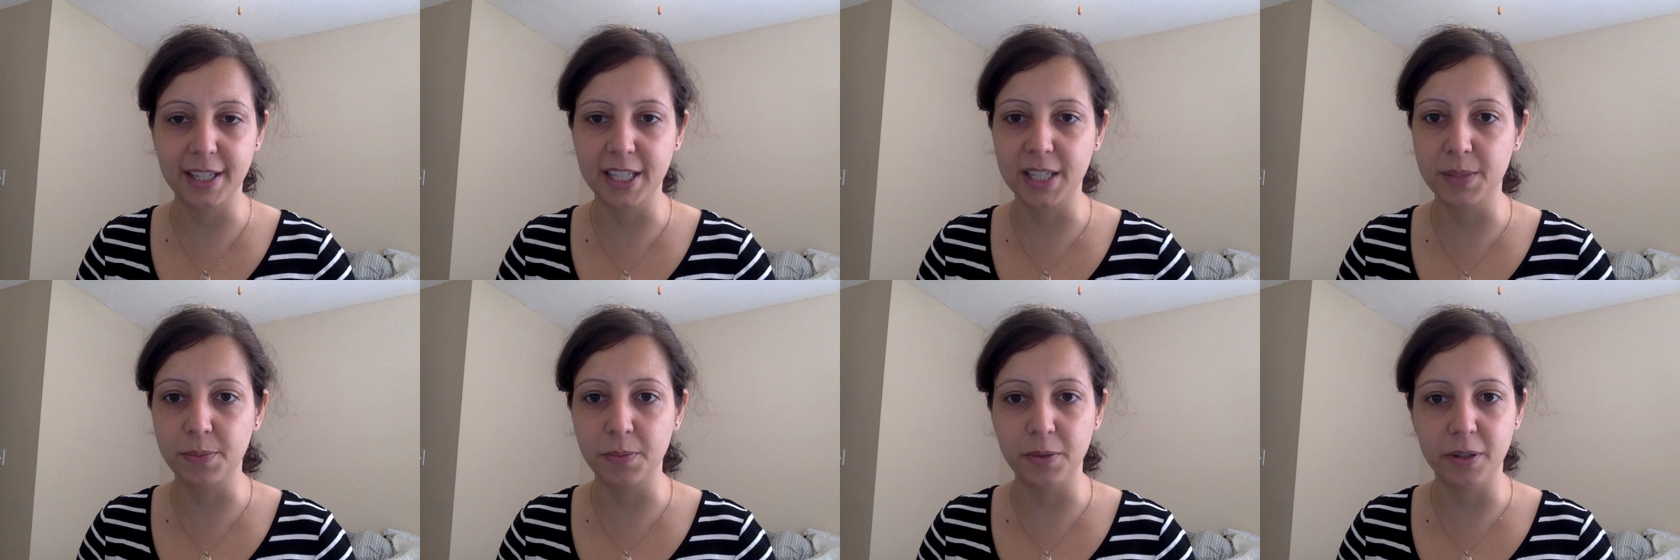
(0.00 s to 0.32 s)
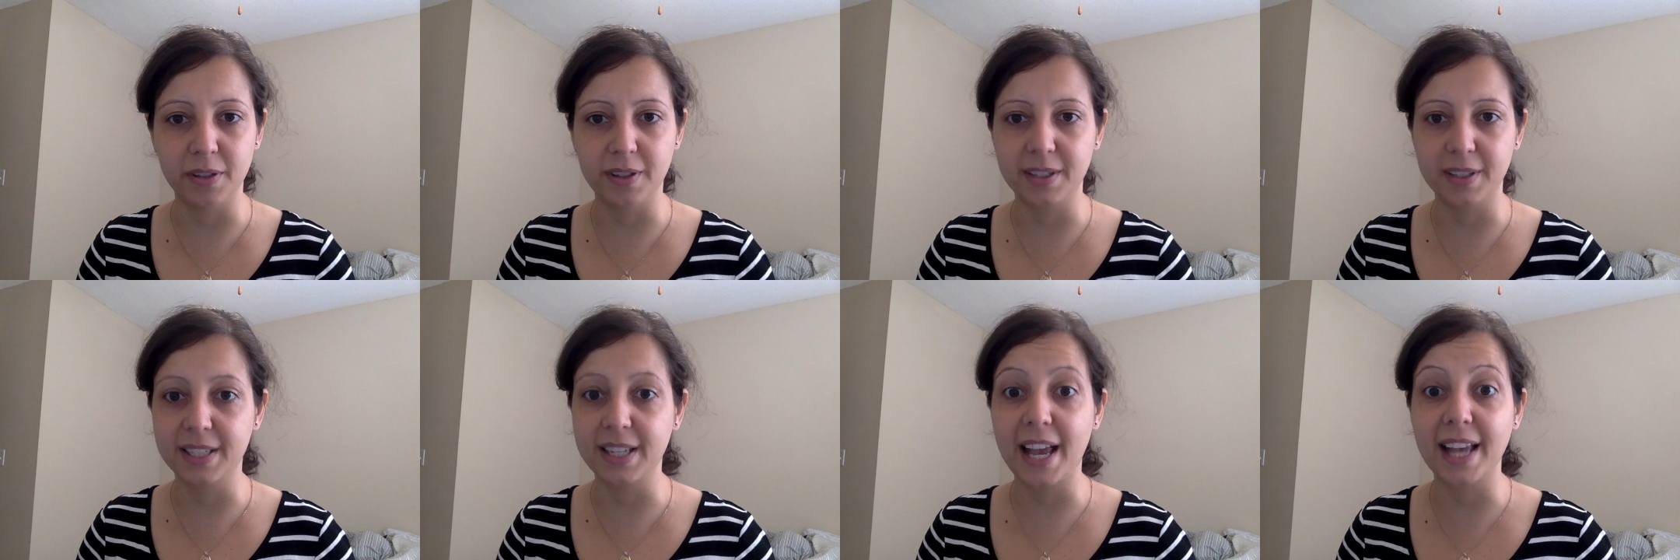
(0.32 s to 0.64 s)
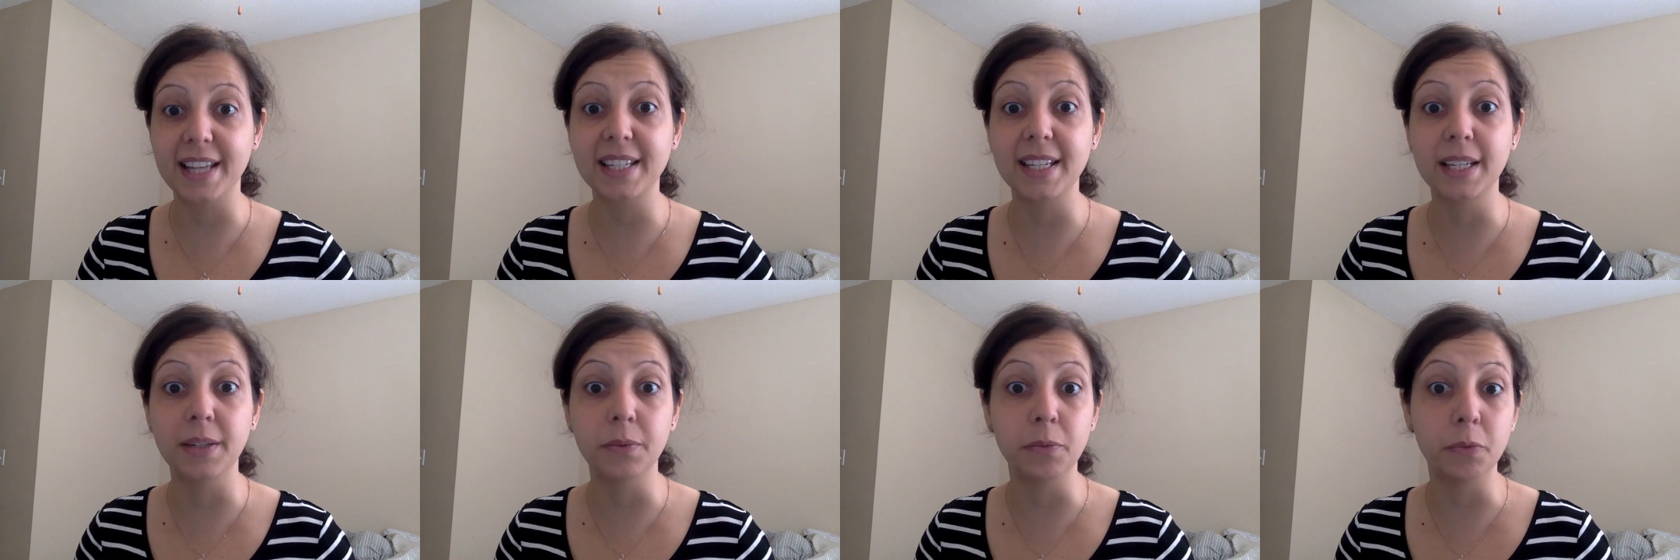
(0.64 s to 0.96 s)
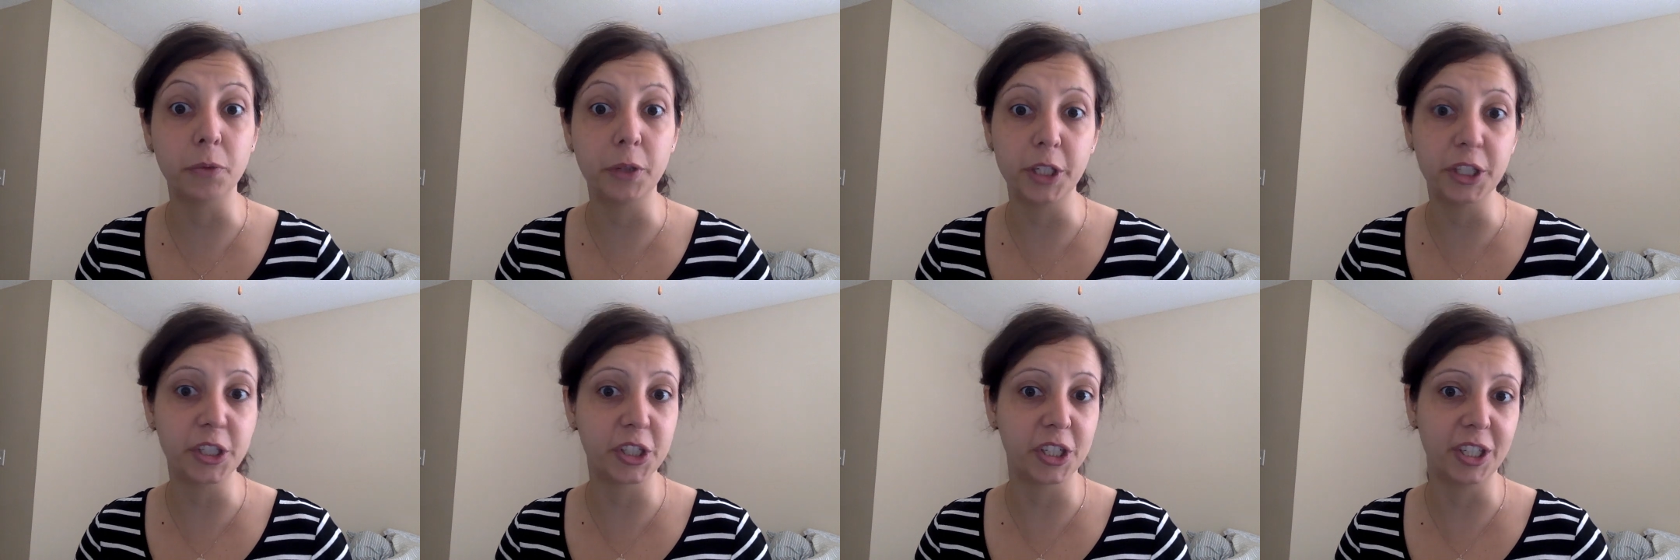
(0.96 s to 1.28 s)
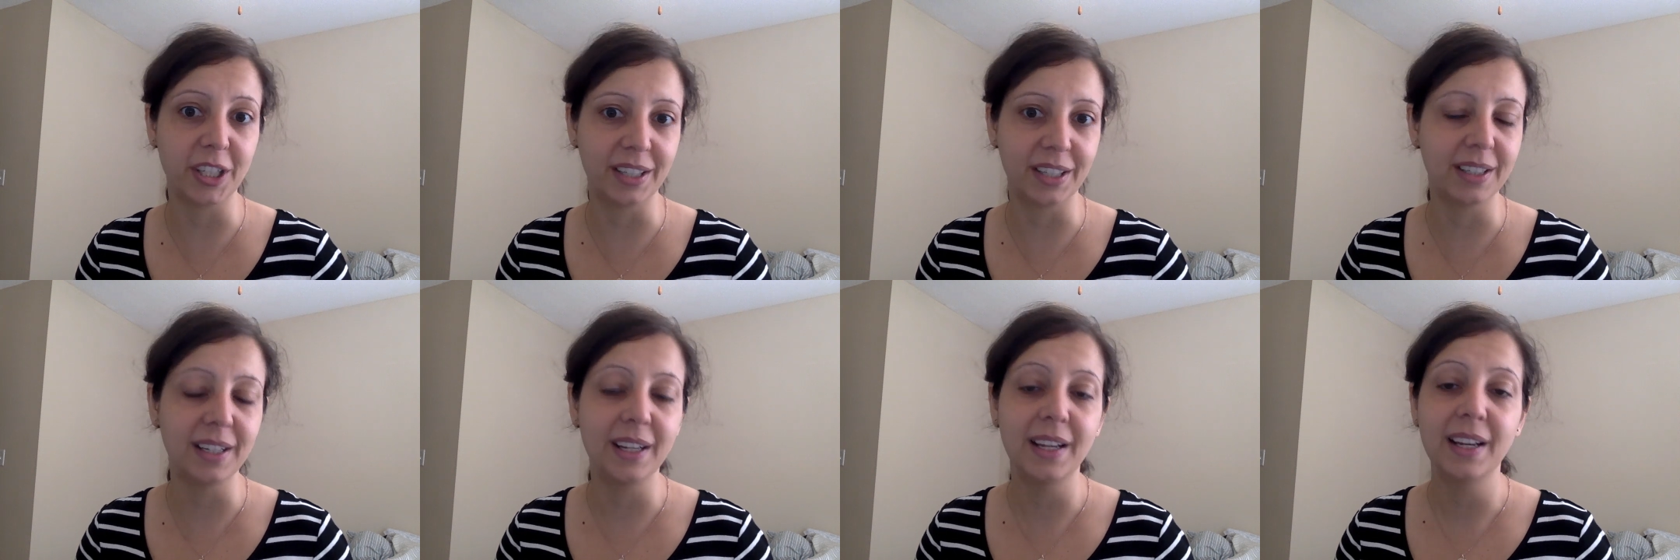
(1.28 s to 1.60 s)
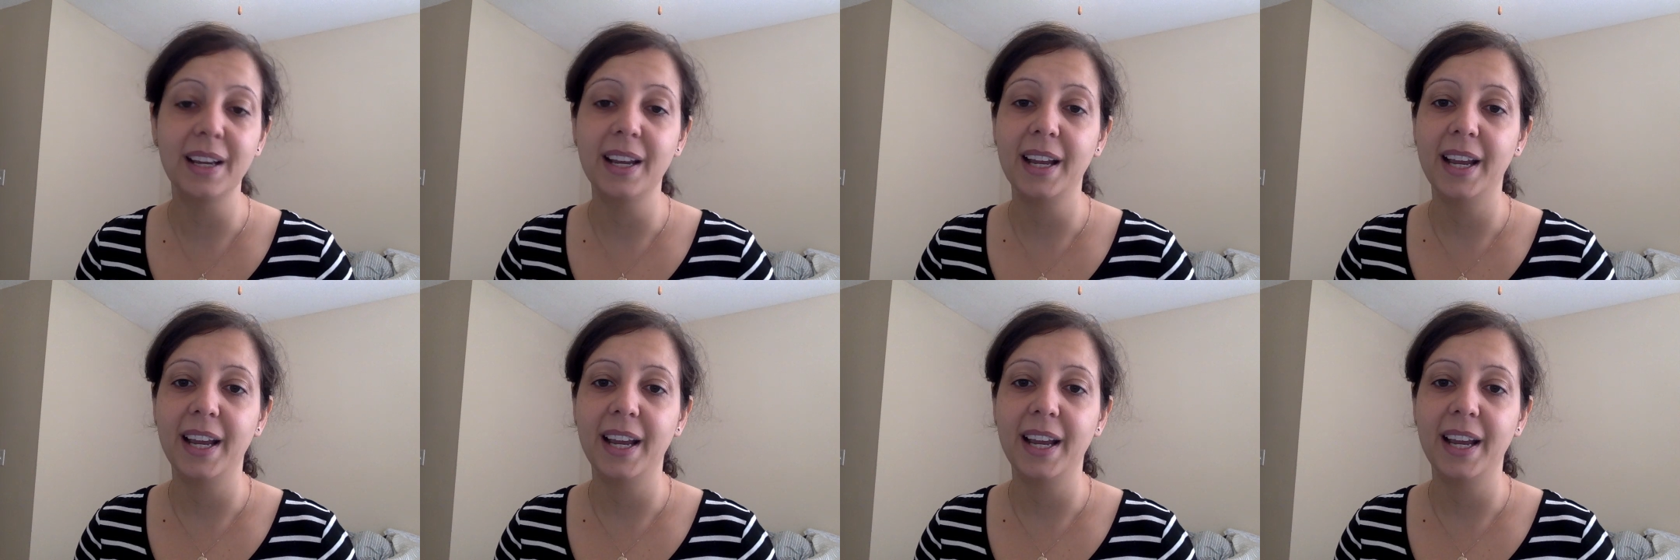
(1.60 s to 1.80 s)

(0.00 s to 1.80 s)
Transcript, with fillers: experience as enriching